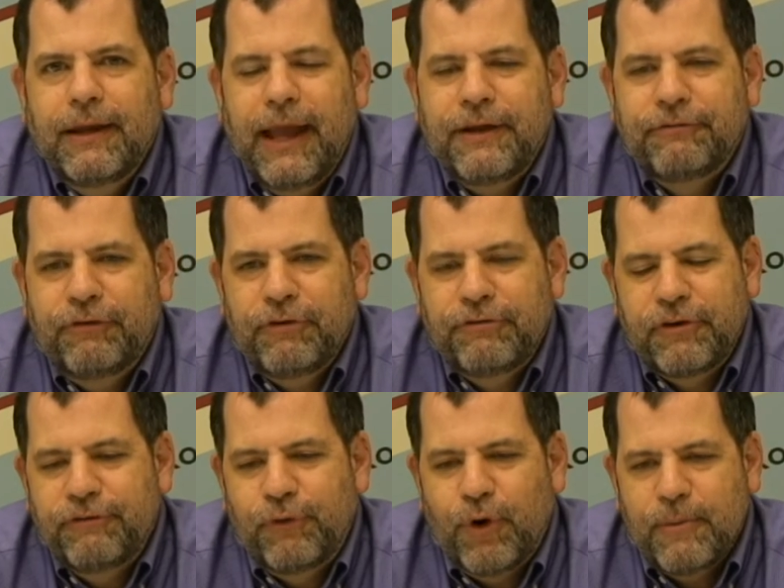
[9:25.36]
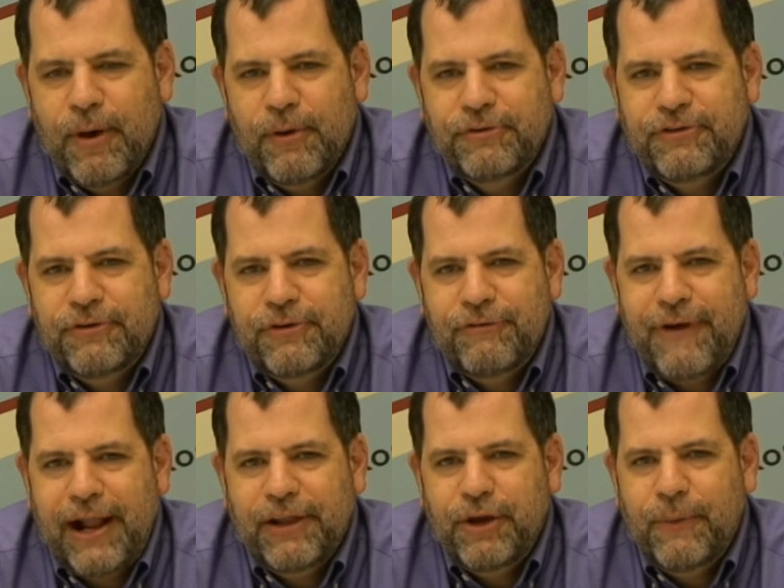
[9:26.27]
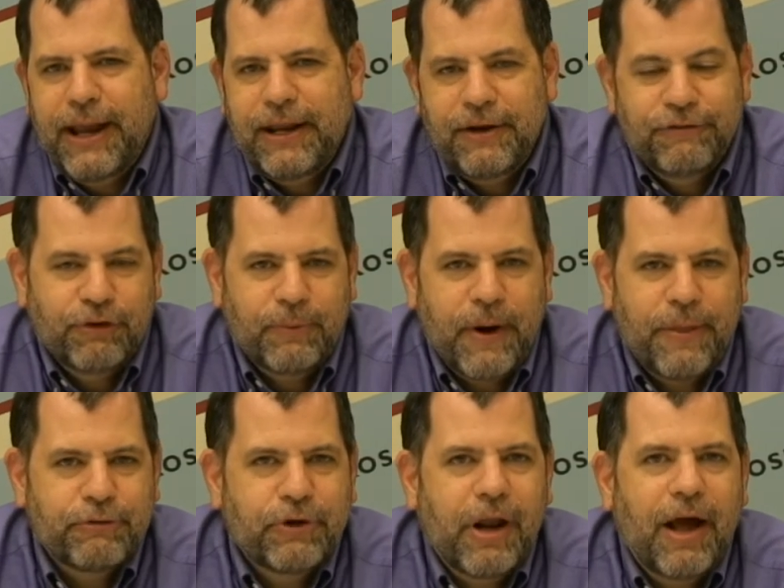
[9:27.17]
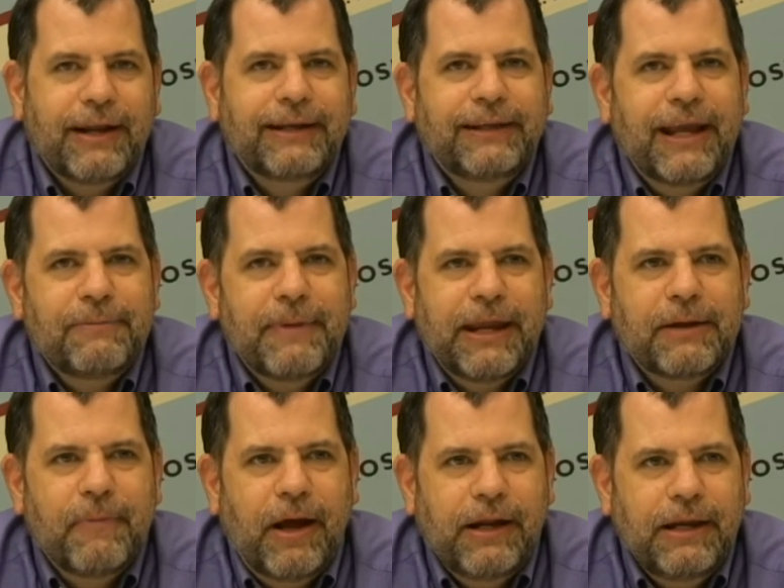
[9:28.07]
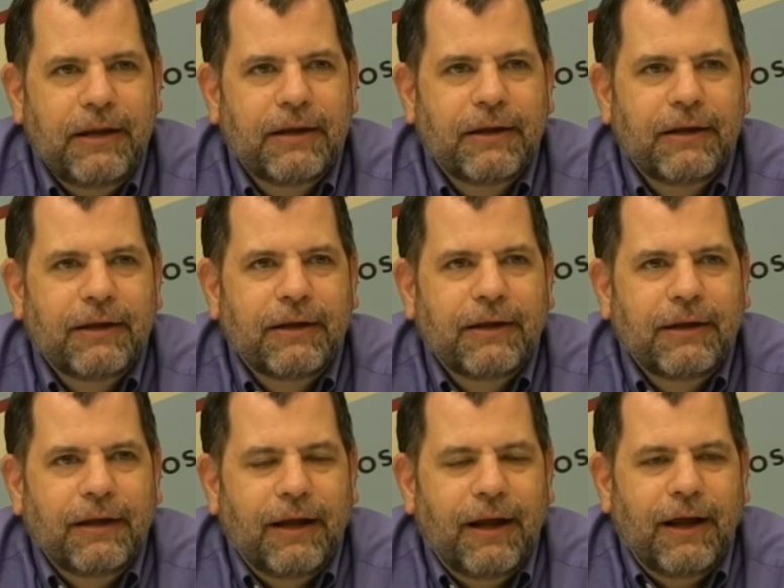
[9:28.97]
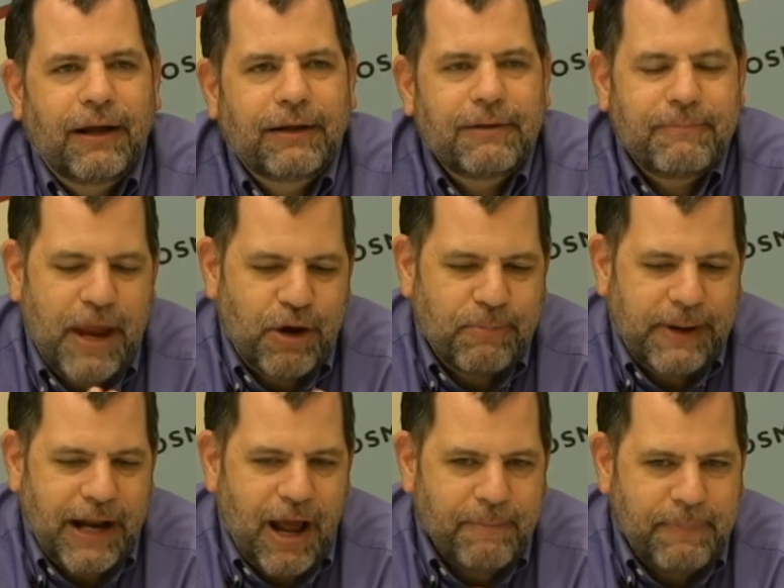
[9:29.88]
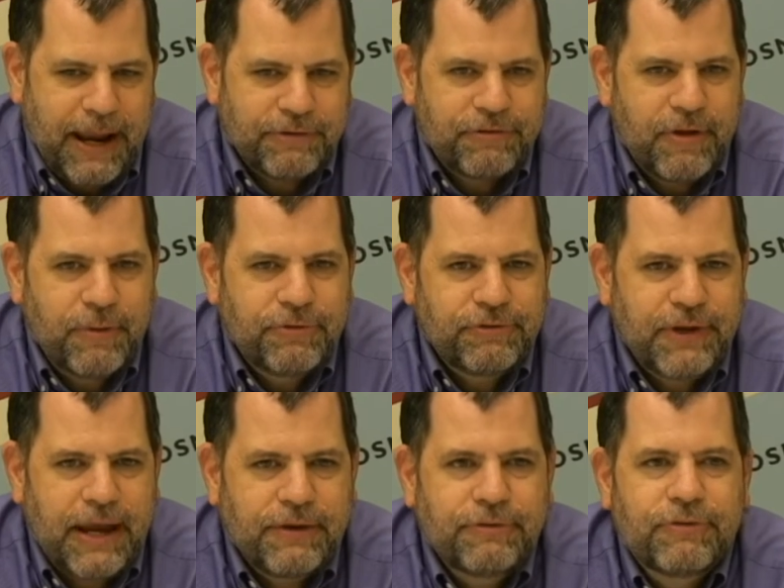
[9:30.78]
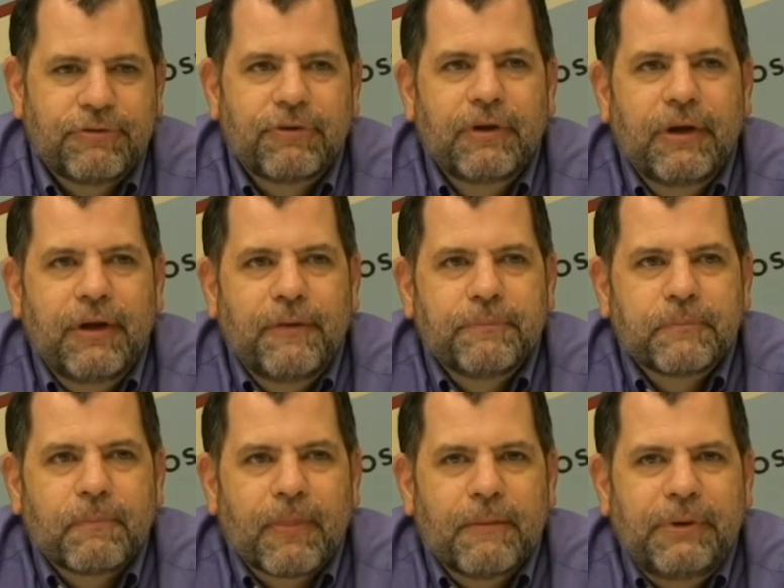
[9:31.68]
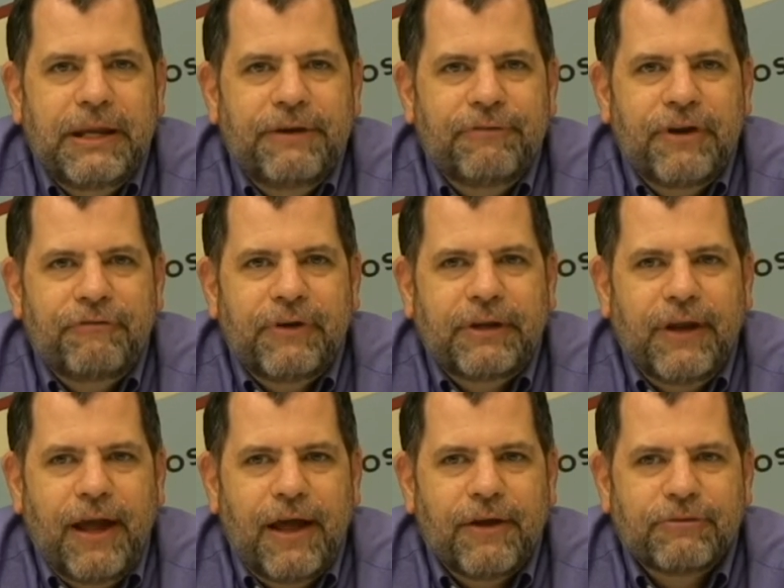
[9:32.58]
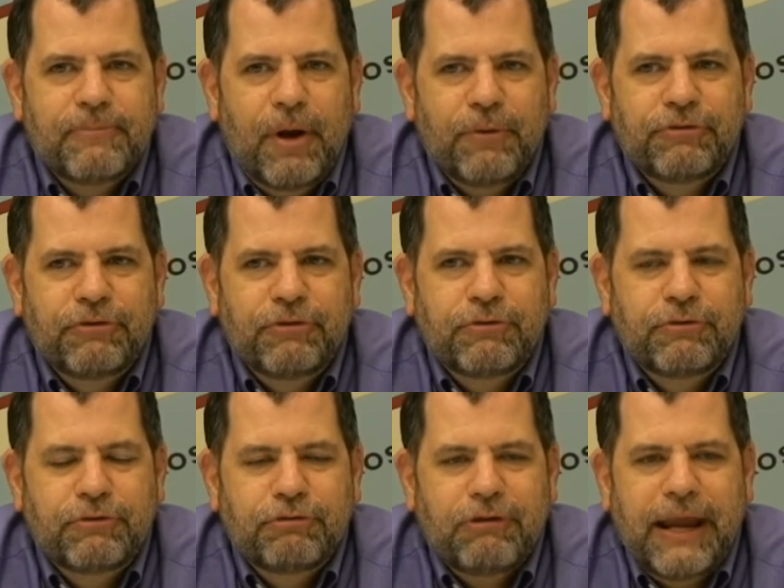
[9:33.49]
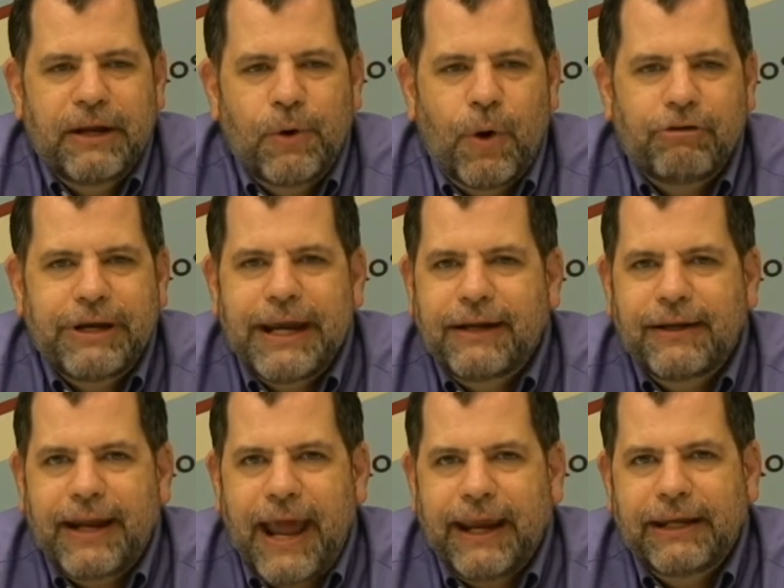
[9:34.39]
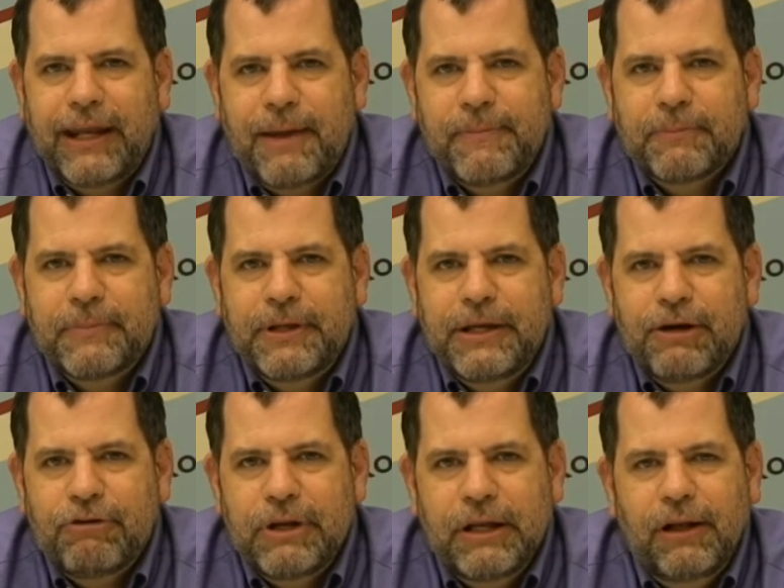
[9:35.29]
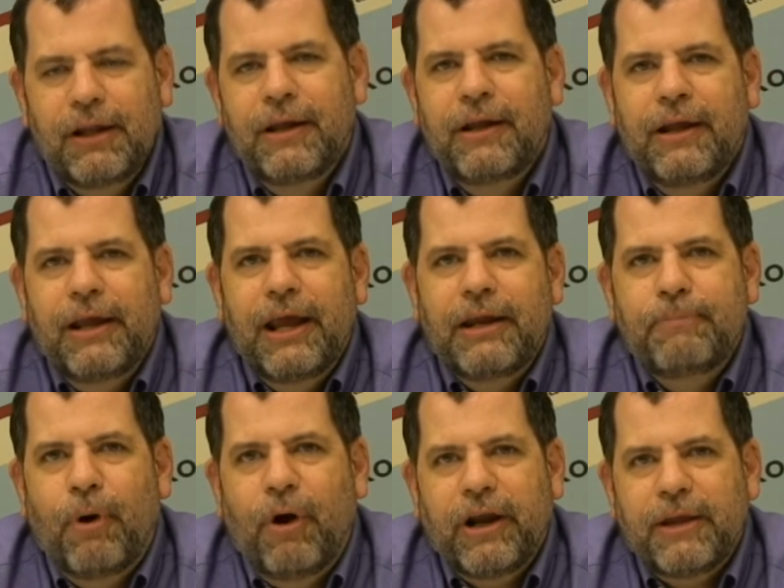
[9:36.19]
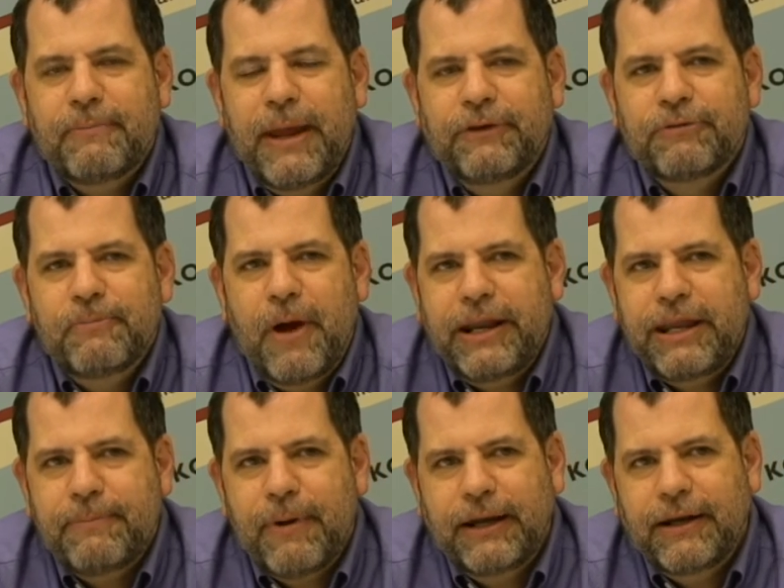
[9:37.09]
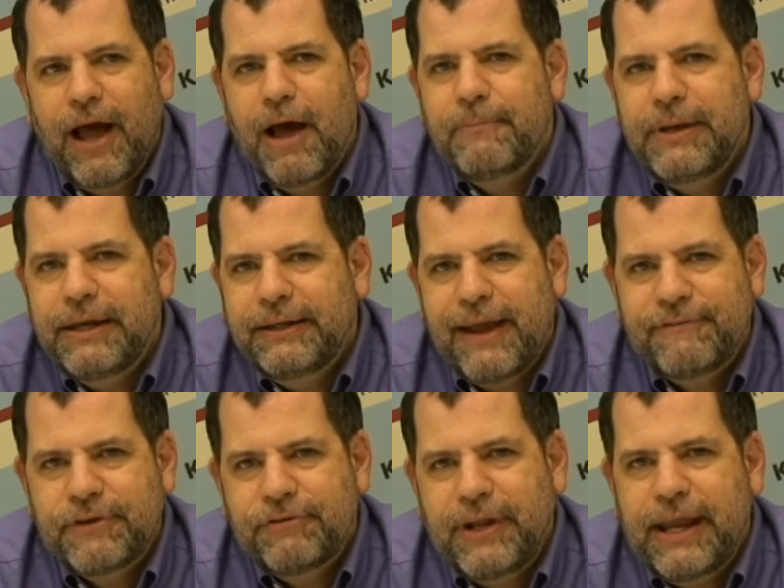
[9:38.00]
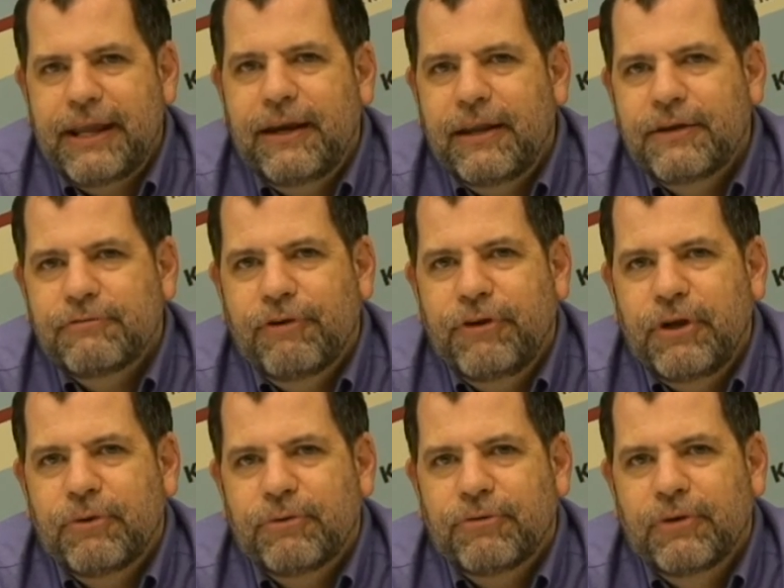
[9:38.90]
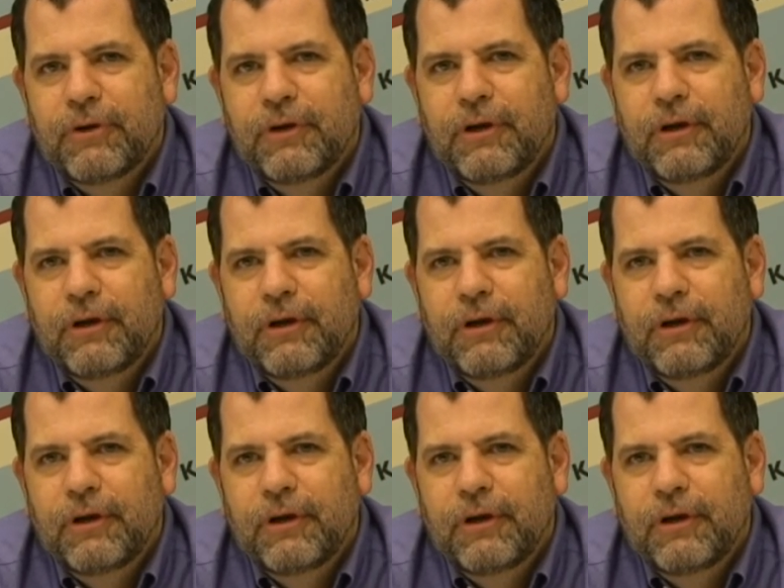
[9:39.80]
and first and foremost it's evaluated for whether or not it can make money. It may or may not pass those tests. But even if it does, most trade-oriented academic material, in part it makes money by not being devastated in reviews.